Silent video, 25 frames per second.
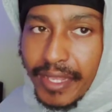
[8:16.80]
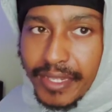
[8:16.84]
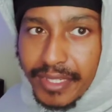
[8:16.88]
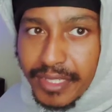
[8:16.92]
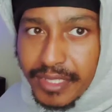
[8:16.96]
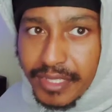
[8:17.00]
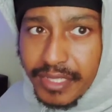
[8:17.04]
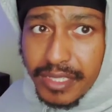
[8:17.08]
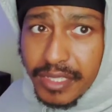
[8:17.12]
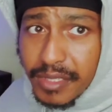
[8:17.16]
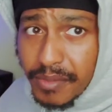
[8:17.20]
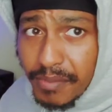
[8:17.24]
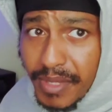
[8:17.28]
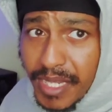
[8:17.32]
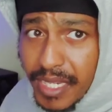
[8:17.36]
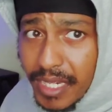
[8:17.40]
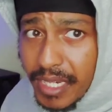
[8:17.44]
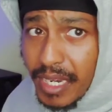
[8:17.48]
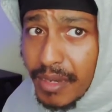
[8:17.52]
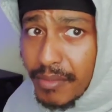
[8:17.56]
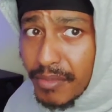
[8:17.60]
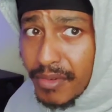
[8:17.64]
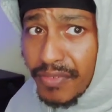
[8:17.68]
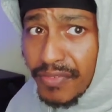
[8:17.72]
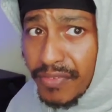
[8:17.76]
This is me
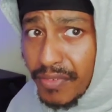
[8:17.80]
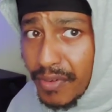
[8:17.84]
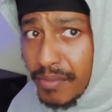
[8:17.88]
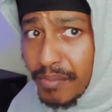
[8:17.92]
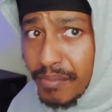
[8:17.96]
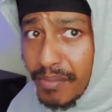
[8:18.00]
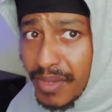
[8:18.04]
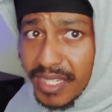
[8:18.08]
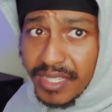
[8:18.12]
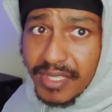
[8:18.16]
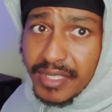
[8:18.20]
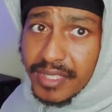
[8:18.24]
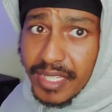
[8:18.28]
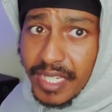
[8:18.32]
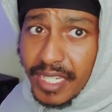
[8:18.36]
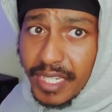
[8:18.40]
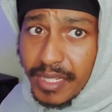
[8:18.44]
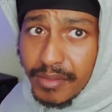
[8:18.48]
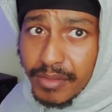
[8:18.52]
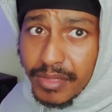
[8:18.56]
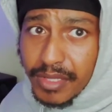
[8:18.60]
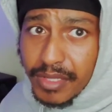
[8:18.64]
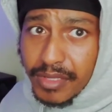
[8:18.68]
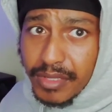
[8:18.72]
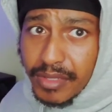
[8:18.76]
coming from
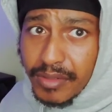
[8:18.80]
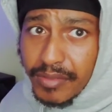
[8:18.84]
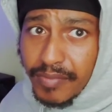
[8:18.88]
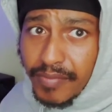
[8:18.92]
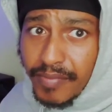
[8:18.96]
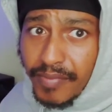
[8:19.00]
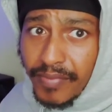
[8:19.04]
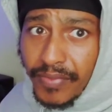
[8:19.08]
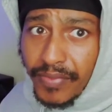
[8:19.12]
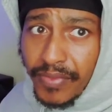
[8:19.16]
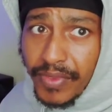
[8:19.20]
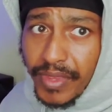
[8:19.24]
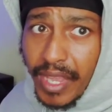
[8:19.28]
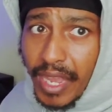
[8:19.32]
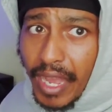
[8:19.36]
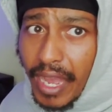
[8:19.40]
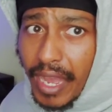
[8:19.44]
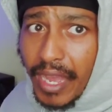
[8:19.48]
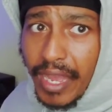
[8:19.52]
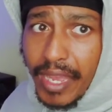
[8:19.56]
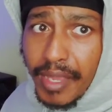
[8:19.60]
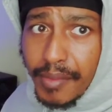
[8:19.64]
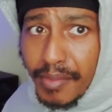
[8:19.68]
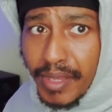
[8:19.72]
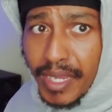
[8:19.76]
mixtapes.
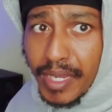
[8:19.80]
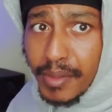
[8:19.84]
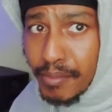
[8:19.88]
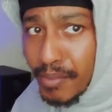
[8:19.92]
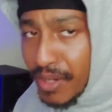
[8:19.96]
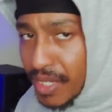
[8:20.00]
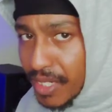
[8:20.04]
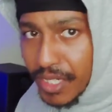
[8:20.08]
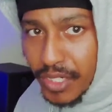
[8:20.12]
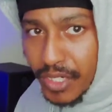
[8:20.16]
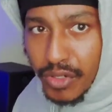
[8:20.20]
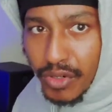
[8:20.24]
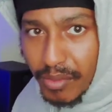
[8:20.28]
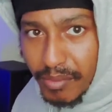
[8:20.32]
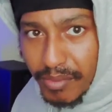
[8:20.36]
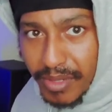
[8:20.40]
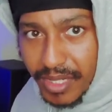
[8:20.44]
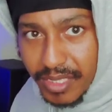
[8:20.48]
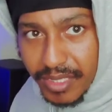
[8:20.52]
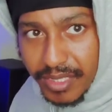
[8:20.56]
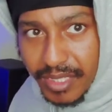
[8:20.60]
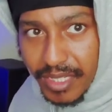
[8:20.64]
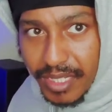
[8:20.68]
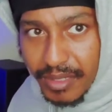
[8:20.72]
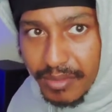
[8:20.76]
I make money on
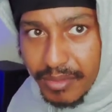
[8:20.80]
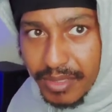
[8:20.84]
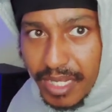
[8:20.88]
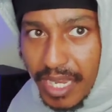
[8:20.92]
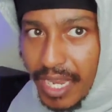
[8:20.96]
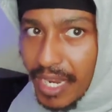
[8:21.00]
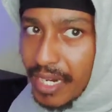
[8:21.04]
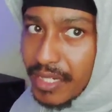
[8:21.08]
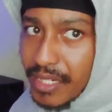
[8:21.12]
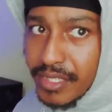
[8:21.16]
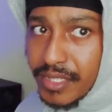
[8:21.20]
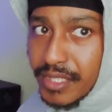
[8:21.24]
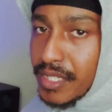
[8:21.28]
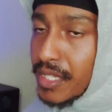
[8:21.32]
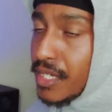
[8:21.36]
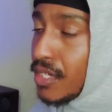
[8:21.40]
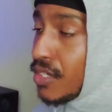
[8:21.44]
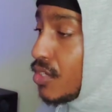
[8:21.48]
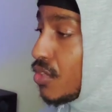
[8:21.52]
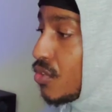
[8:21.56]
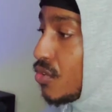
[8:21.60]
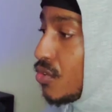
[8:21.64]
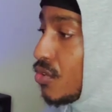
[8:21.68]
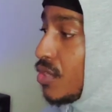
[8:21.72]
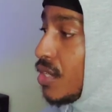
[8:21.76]
mixtapes. I could
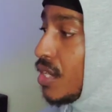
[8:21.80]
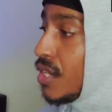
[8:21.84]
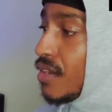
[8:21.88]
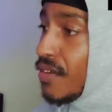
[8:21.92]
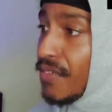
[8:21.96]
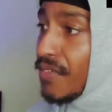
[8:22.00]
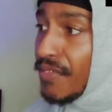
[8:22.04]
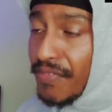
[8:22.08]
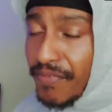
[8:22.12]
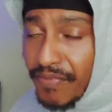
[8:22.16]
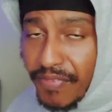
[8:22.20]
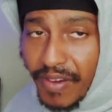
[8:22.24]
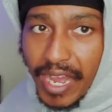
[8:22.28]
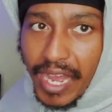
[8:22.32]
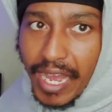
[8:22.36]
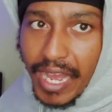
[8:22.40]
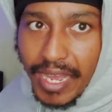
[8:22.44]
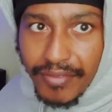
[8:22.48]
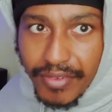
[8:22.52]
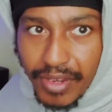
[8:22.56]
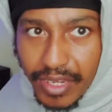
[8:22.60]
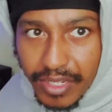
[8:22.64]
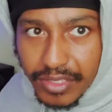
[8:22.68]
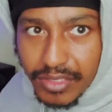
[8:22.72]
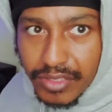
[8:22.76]
sell
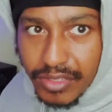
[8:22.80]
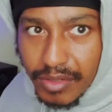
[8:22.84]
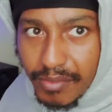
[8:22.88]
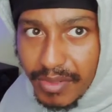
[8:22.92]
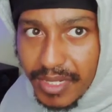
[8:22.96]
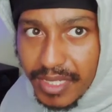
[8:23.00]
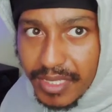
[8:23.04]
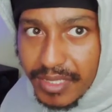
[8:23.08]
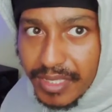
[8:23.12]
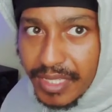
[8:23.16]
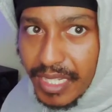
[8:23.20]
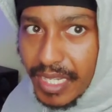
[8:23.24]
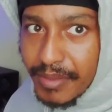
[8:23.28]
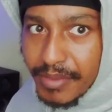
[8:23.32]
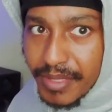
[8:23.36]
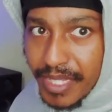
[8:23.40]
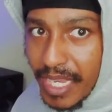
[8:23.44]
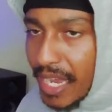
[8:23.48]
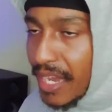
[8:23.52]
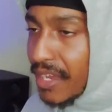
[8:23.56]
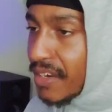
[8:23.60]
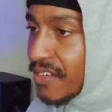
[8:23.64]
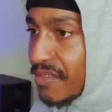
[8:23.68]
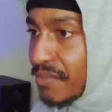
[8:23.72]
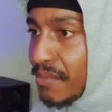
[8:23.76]
500 mixtapes
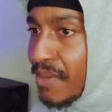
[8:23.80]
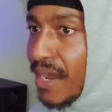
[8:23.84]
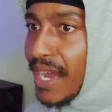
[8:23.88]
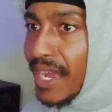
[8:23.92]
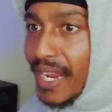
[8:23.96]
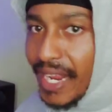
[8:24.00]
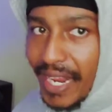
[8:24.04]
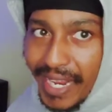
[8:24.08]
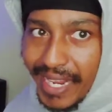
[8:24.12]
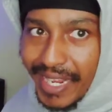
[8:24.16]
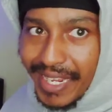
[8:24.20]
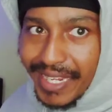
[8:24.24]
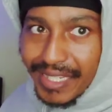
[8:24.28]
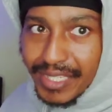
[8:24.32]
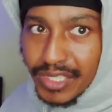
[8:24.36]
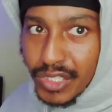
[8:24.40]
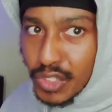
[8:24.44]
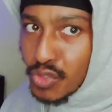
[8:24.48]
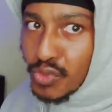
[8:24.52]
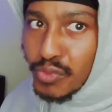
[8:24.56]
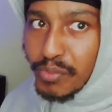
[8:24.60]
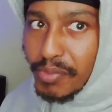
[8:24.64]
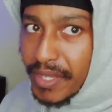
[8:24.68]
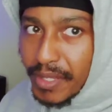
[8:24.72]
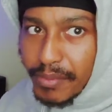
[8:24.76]
out of my hand
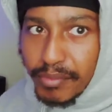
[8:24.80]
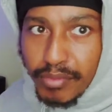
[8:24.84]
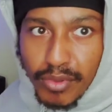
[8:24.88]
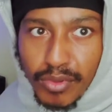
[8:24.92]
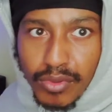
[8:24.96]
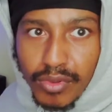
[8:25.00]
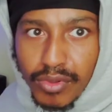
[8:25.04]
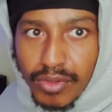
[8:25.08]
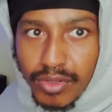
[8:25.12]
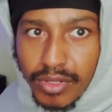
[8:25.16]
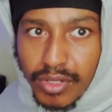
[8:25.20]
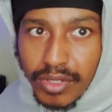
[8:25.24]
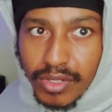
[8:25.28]
to people